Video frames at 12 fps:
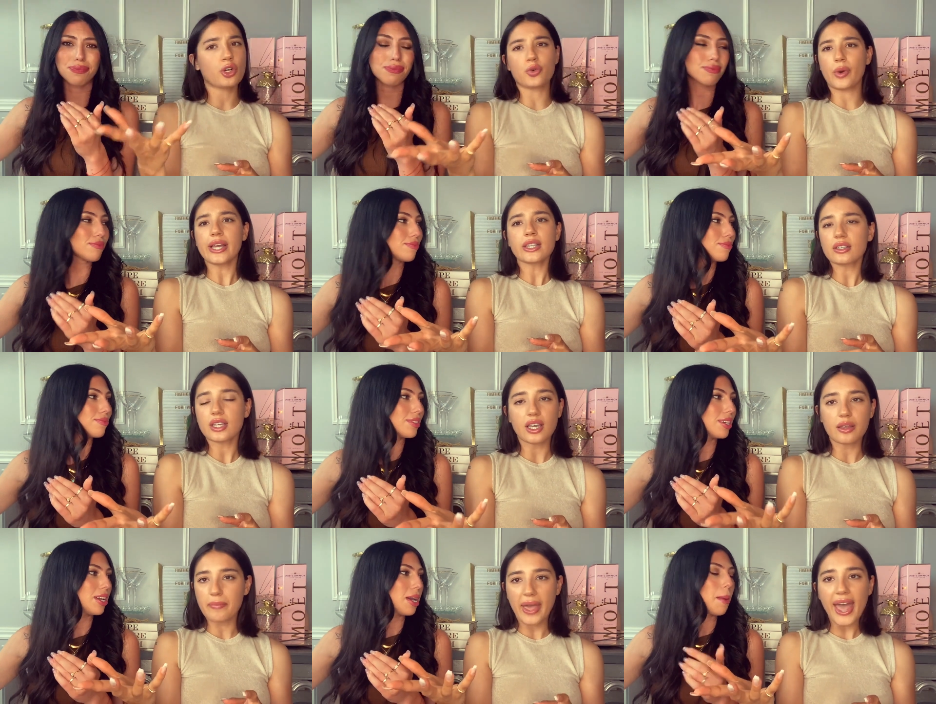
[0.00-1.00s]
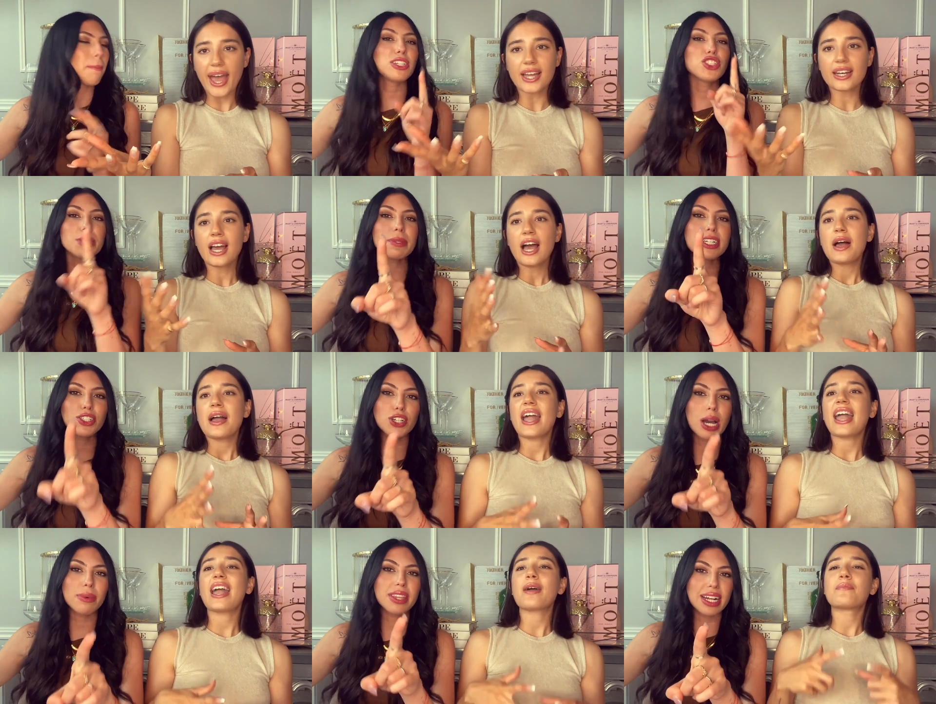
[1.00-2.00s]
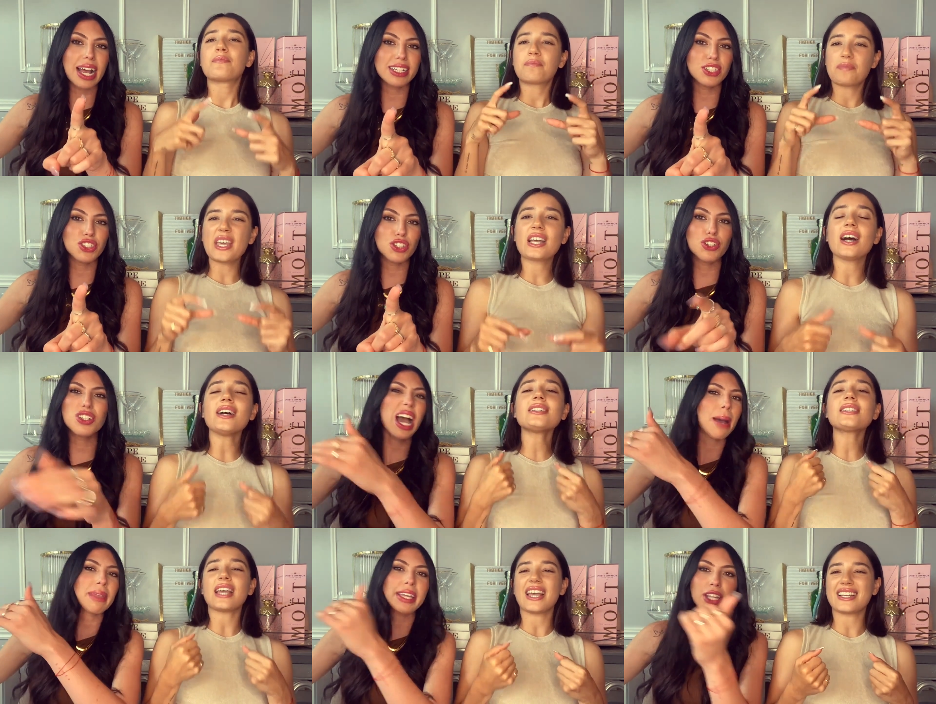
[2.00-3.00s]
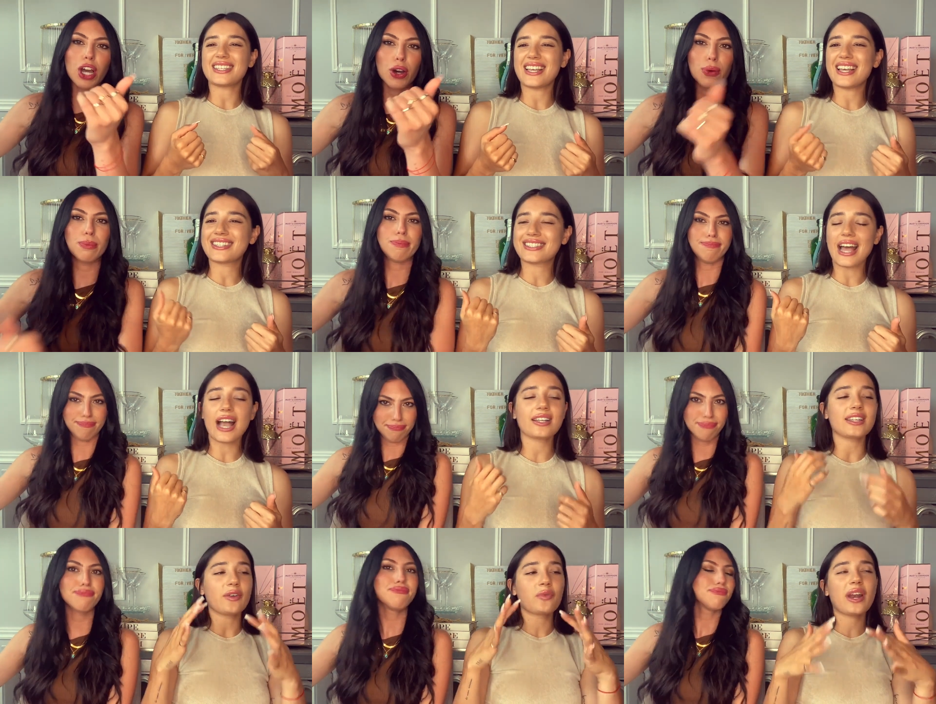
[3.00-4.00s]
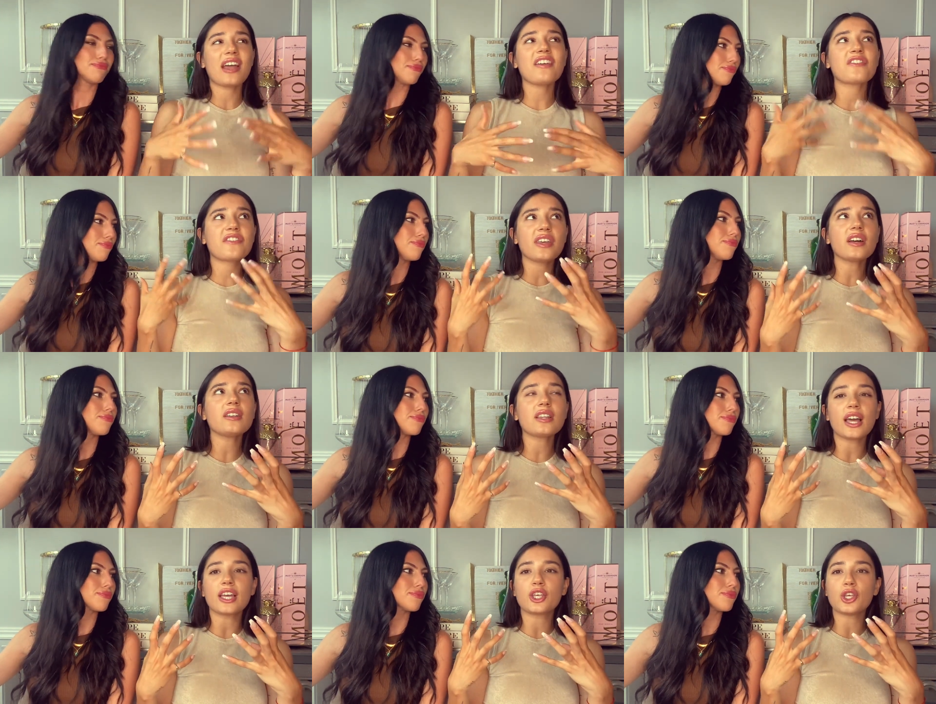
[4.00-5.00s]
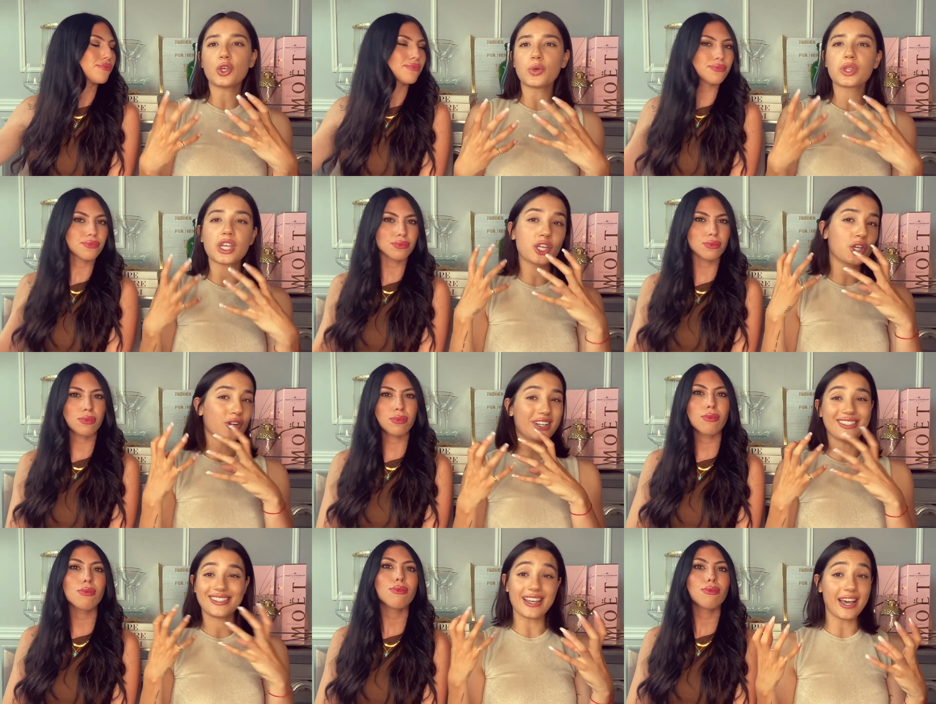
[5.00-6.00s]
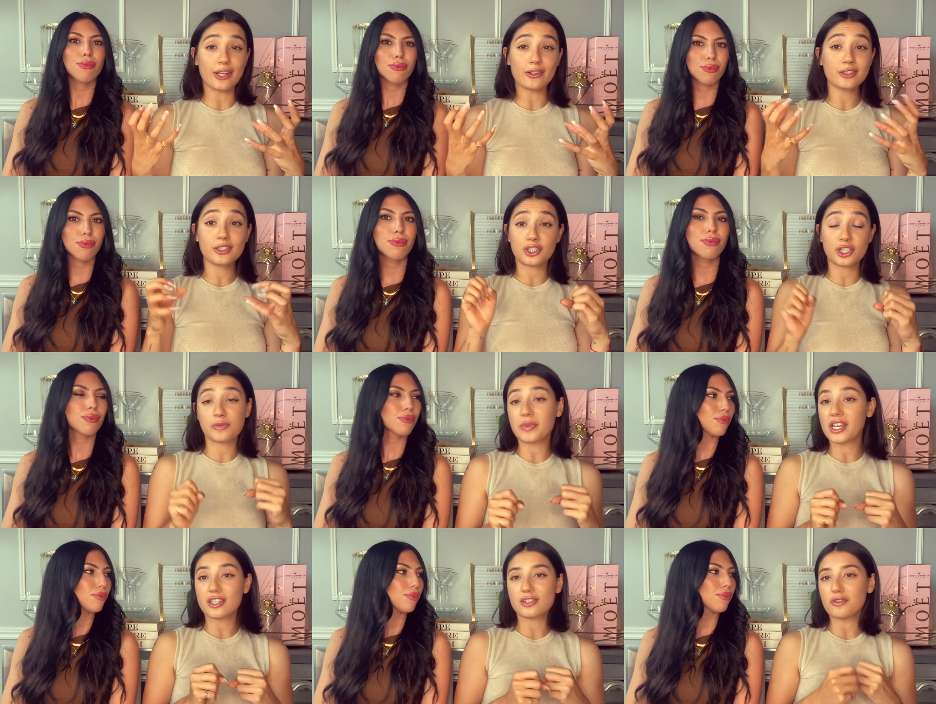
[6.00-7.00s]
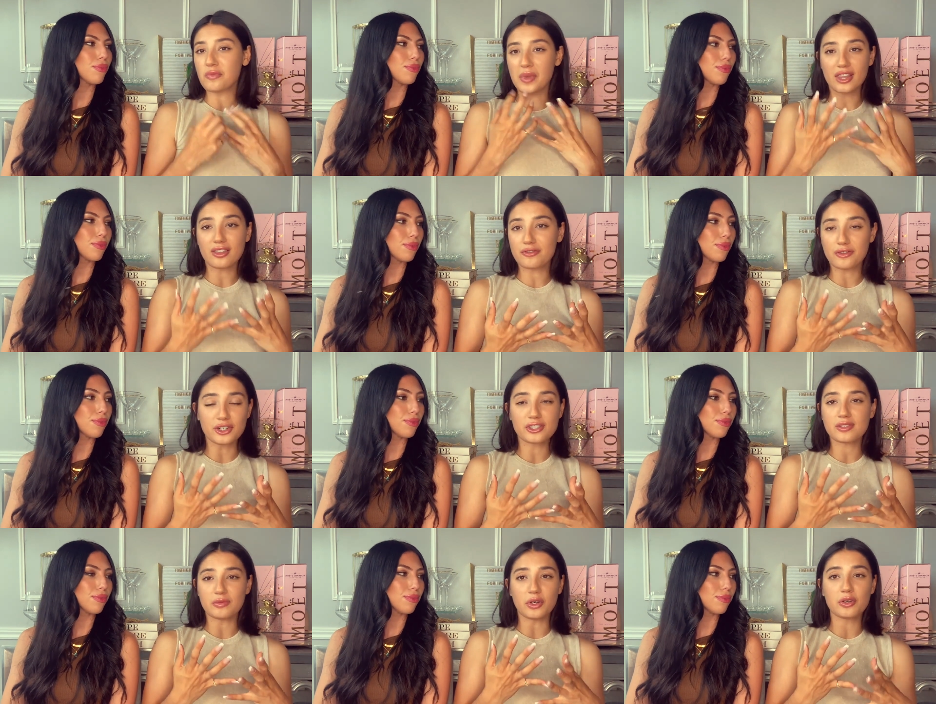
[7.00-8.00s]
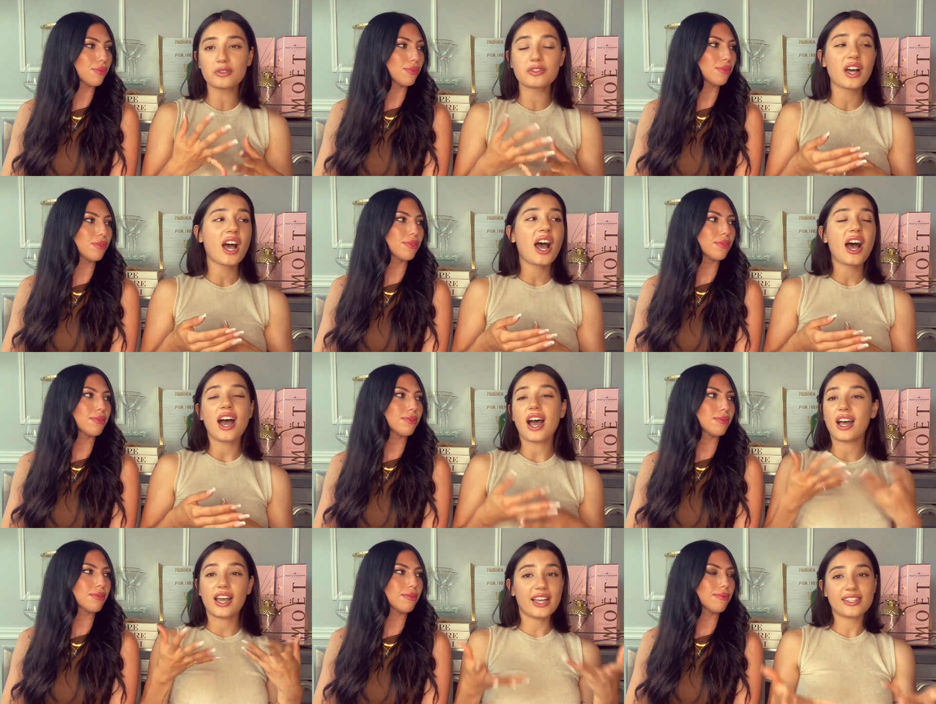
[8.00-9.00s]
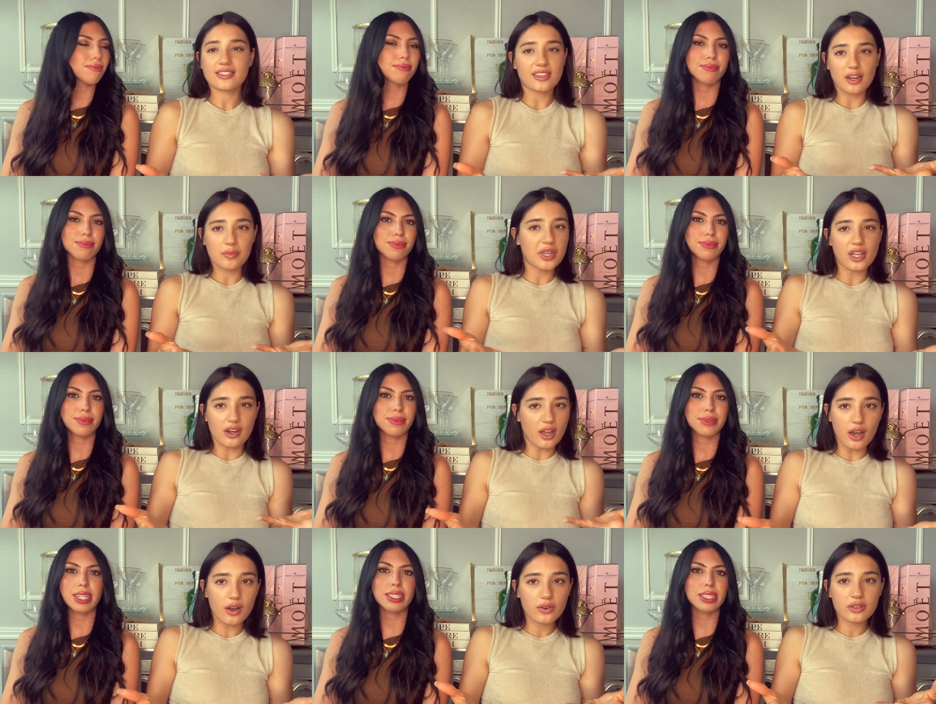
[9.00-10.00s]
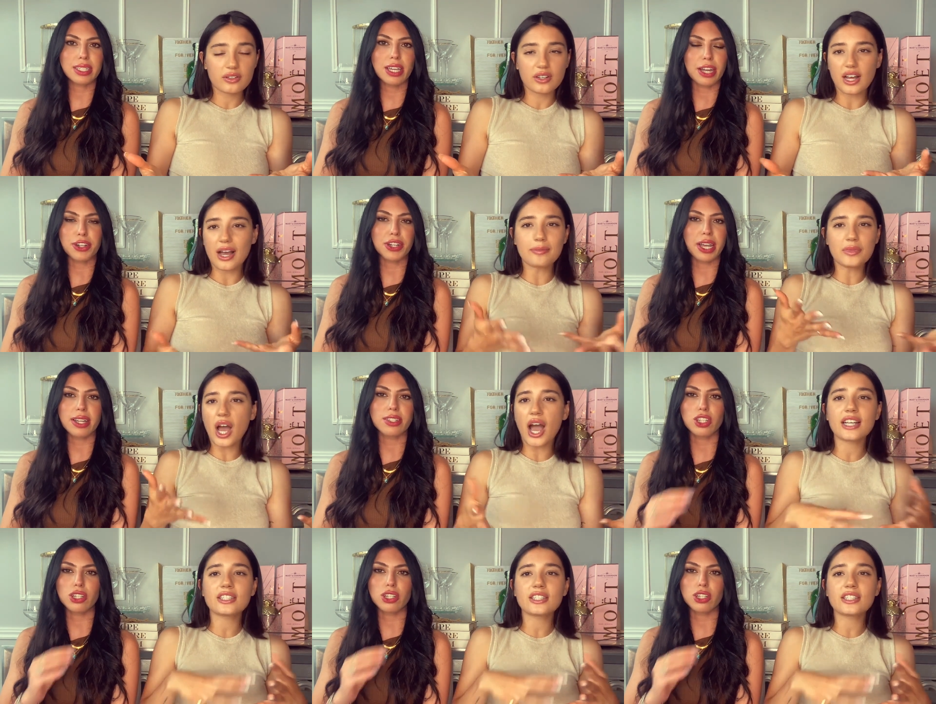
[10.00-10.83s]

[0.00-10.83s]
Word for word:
Speaker 1: great looking man. But just because you come with that attitude, because, I'm like, no. Exactly. When I feel like you think you're entitled just because you've made the first move, it's going to be a no. It's, yeah, I'm canceled, not. I